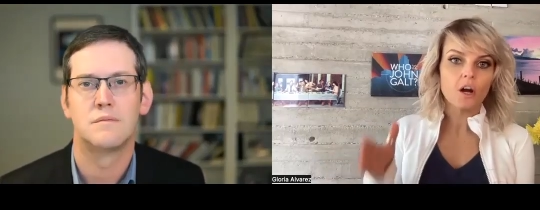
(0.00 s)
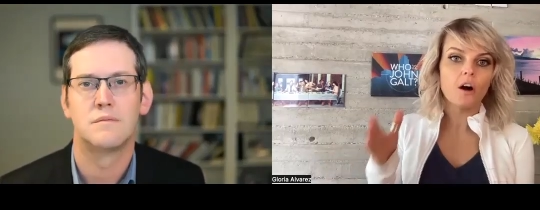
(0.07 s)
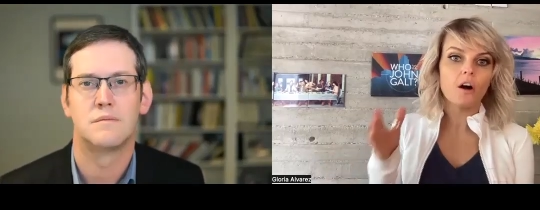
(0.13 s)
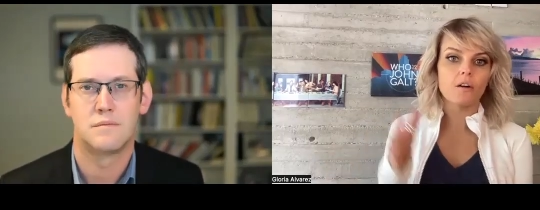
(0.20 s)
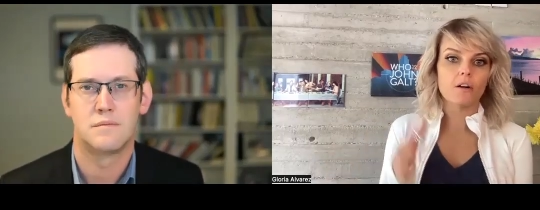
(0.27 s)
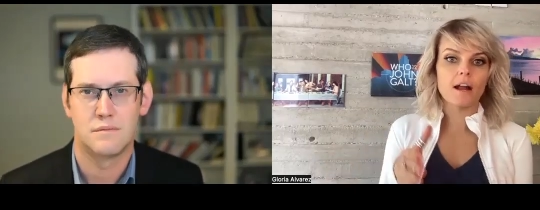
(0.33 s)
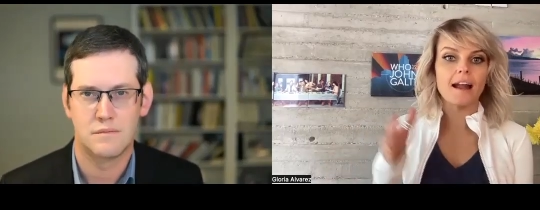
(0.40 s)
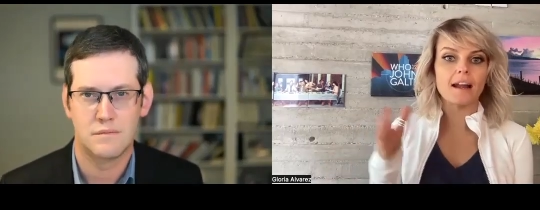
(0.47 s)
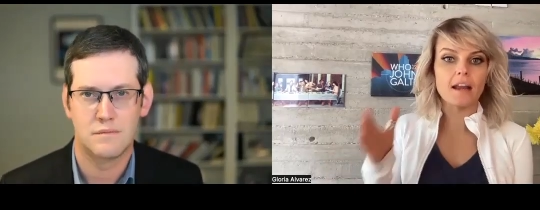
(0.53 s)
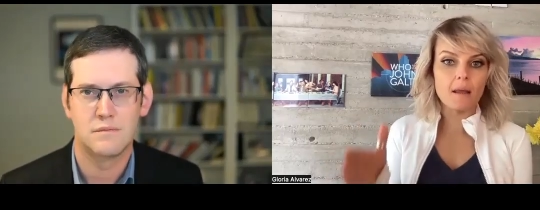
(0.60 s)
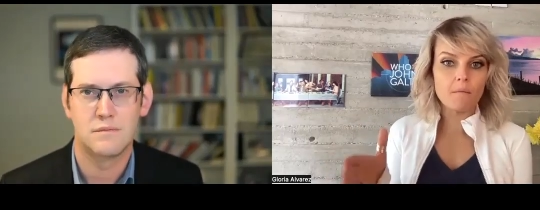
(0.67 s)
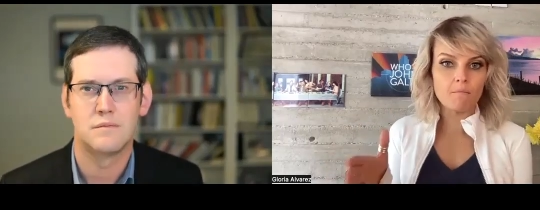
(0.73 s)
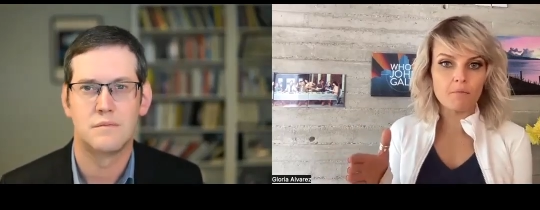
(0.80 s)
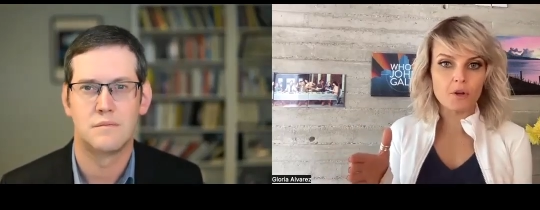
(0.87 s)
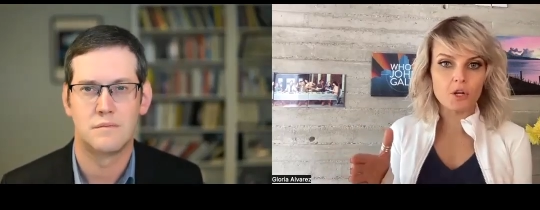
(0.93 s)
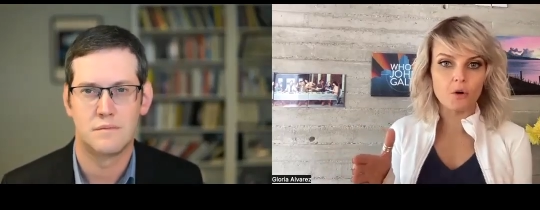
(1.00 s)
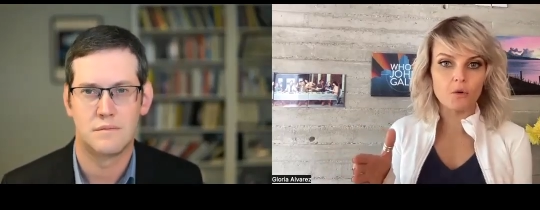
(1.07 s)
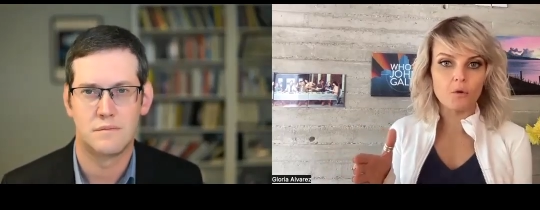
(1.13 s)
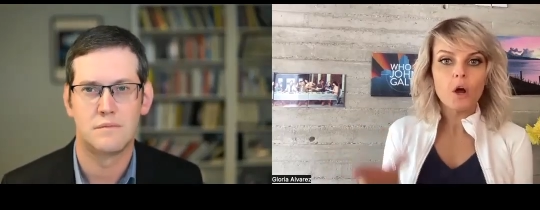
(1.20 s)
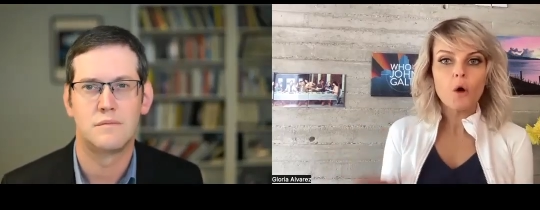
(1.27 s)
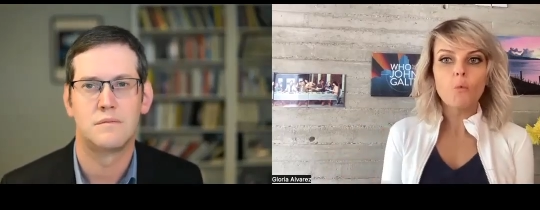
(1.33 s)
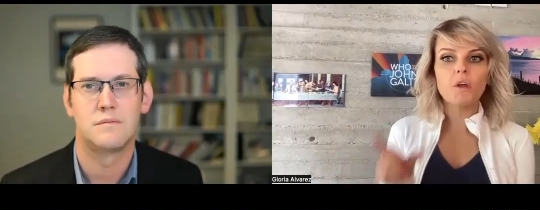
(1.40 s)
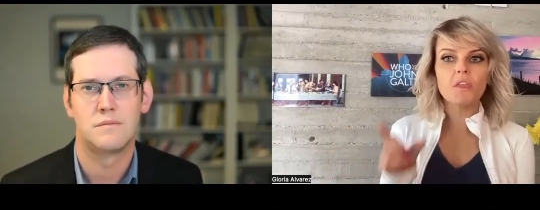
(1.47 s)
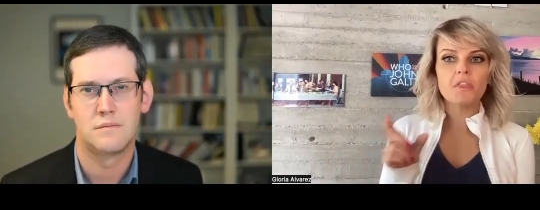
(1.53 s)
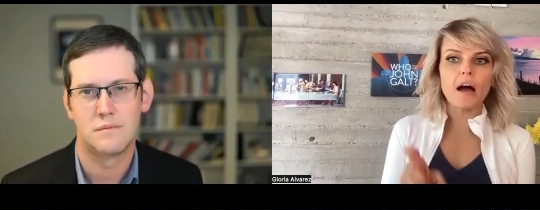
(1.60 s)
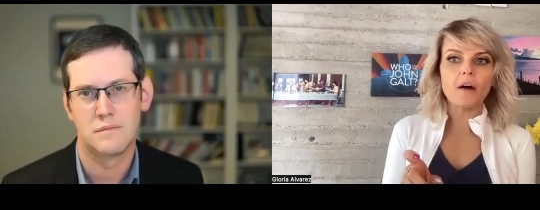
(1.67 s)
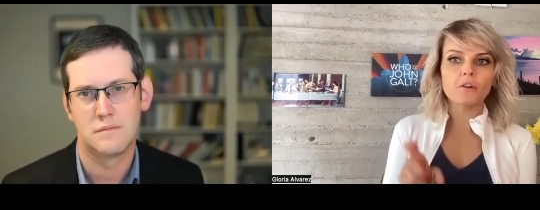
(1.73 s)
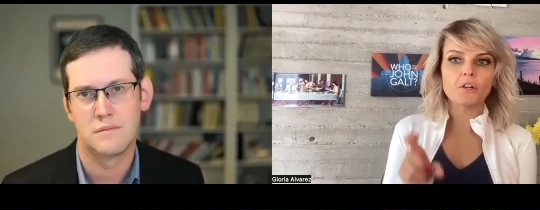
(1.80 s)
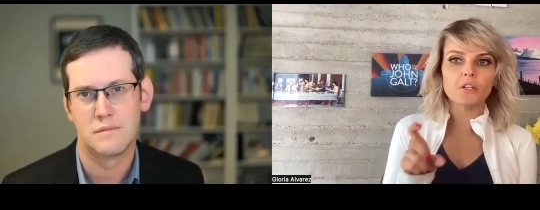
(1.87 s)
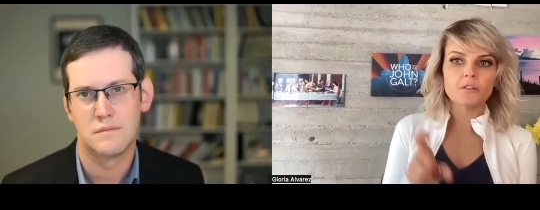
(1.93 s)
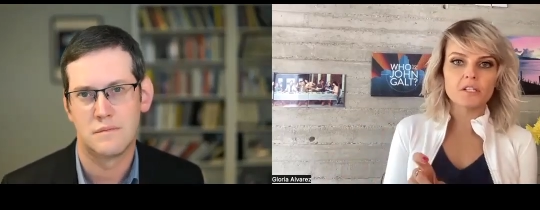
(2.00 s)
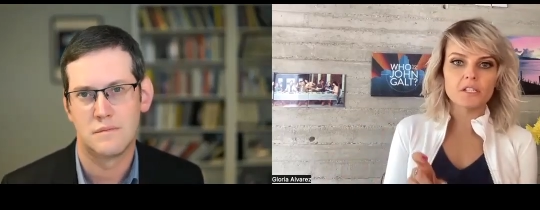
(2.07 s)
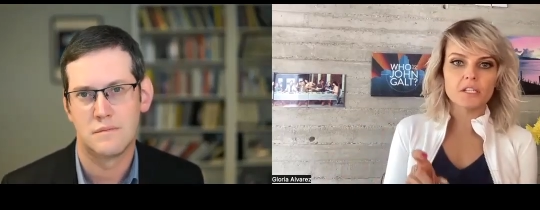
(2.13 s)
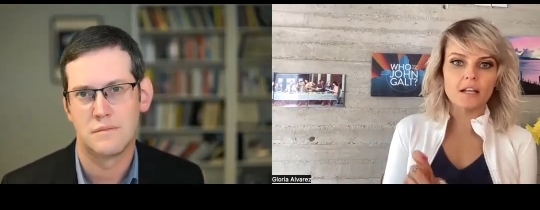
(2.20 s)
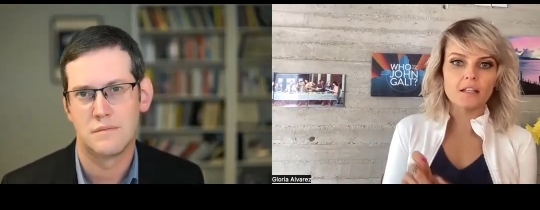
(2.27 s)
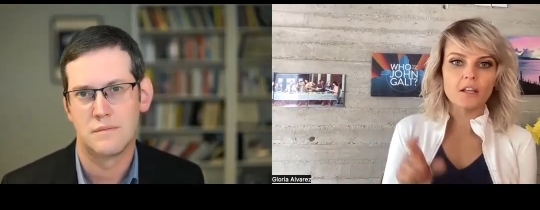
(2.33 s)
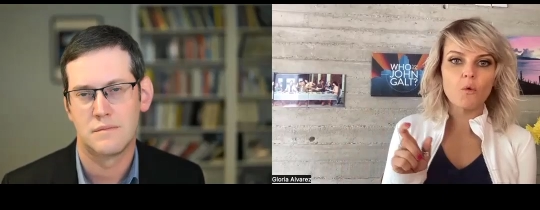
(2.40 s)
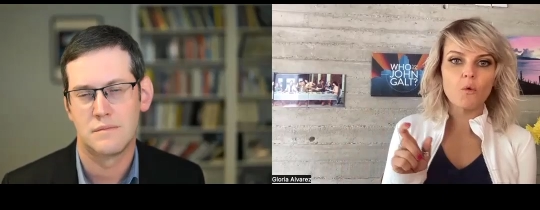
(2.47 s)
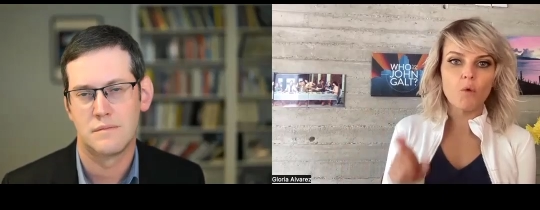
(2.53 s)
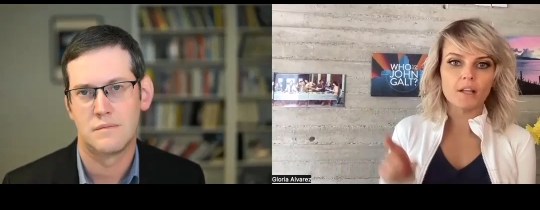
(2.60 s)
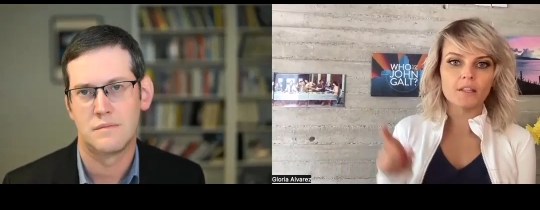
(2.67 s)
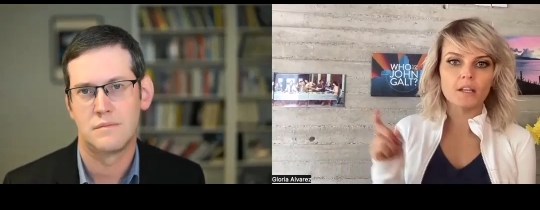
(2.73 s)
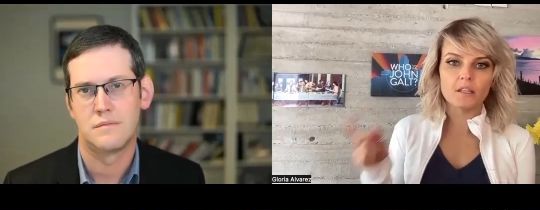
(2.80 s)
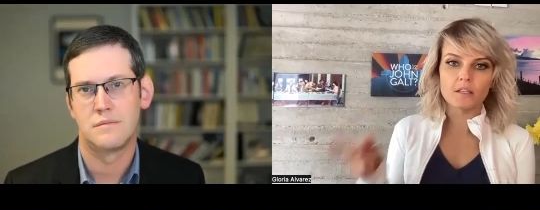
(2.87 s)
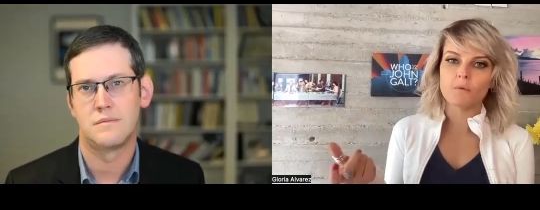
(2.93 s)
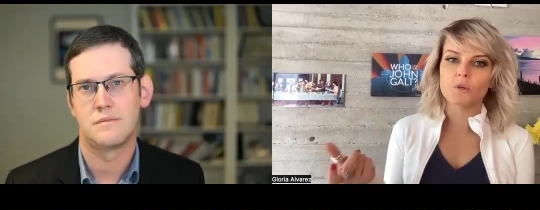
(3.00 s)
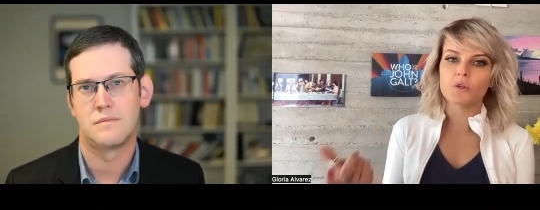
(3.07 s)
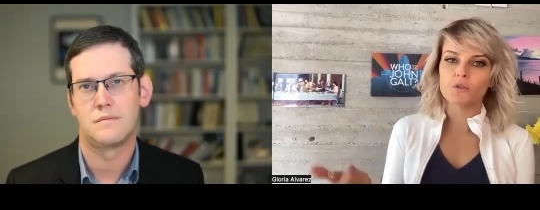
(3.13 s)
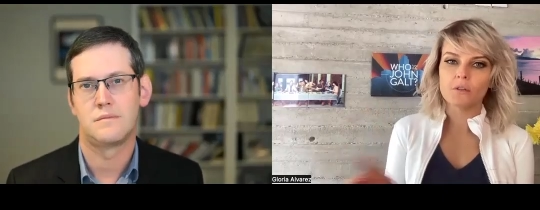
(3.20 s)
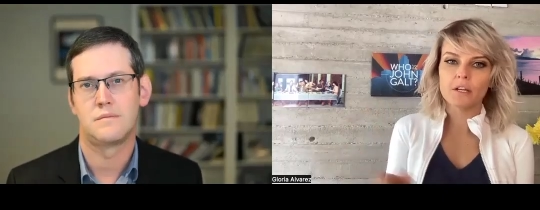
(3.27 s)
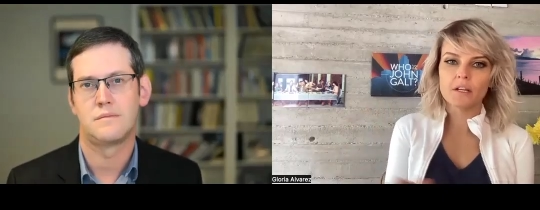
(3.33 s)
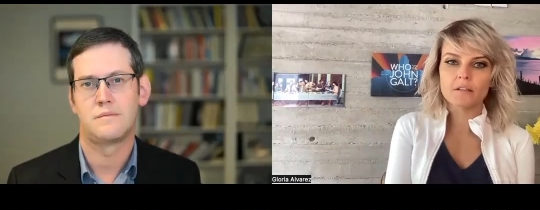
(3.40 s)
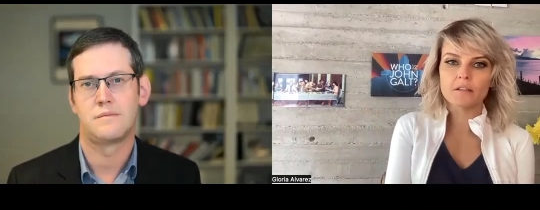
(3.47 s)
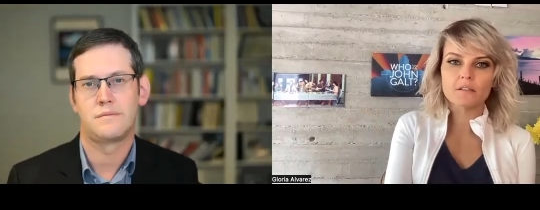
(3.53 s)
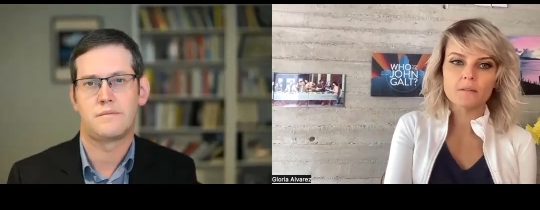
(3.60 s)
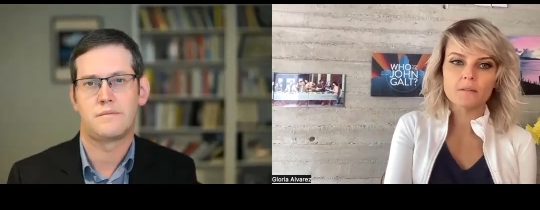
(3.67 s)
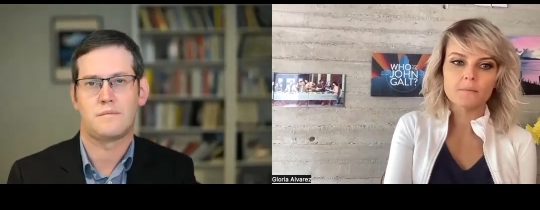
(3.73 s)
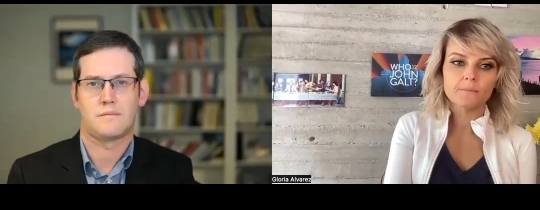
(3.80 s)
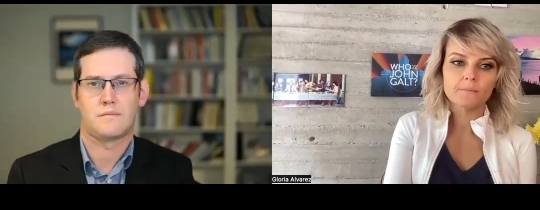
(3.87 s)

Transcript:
Speaker 1: or an embryo without understanding what the individual is.